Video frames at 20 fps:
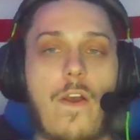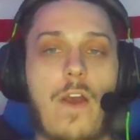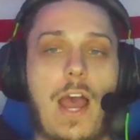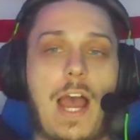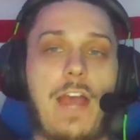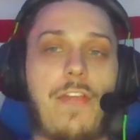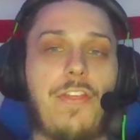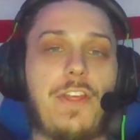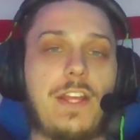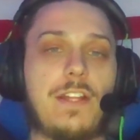
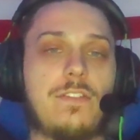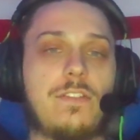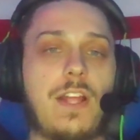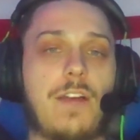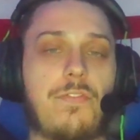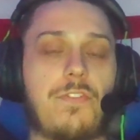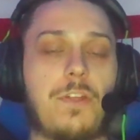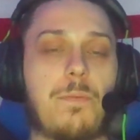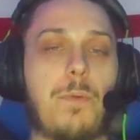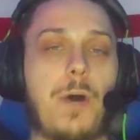I think it's
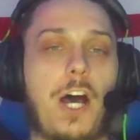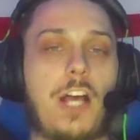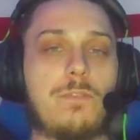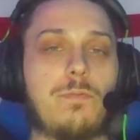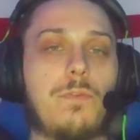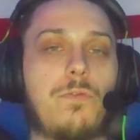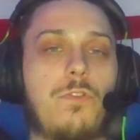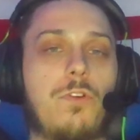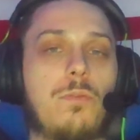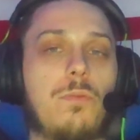definitely
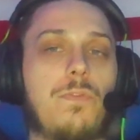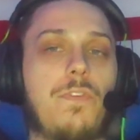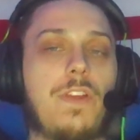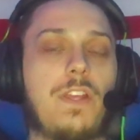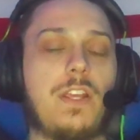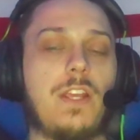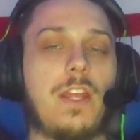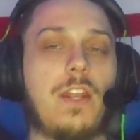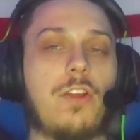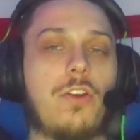possible for him if he
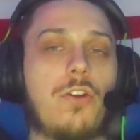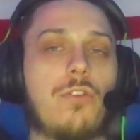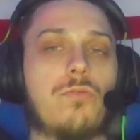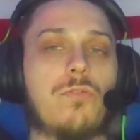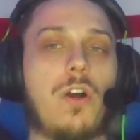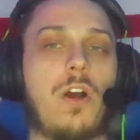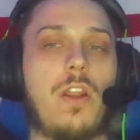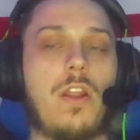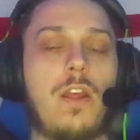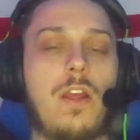can get a good
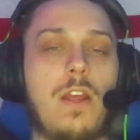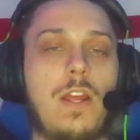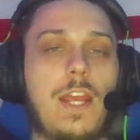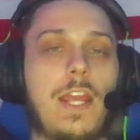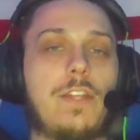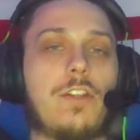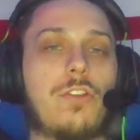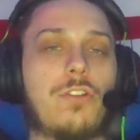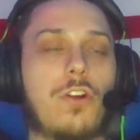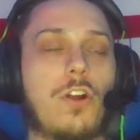run
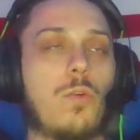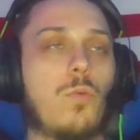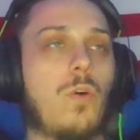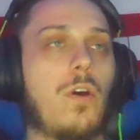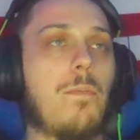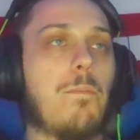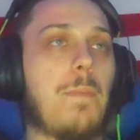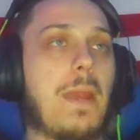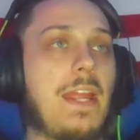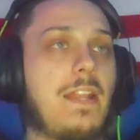into turn
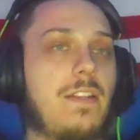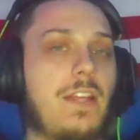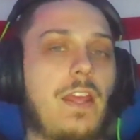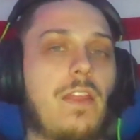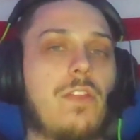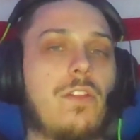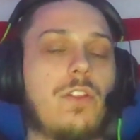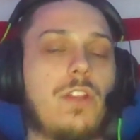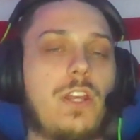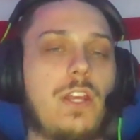one, maintain
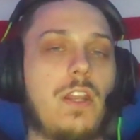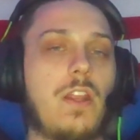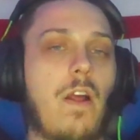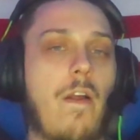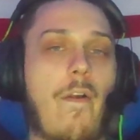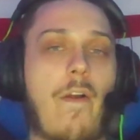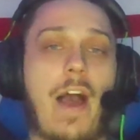the lead.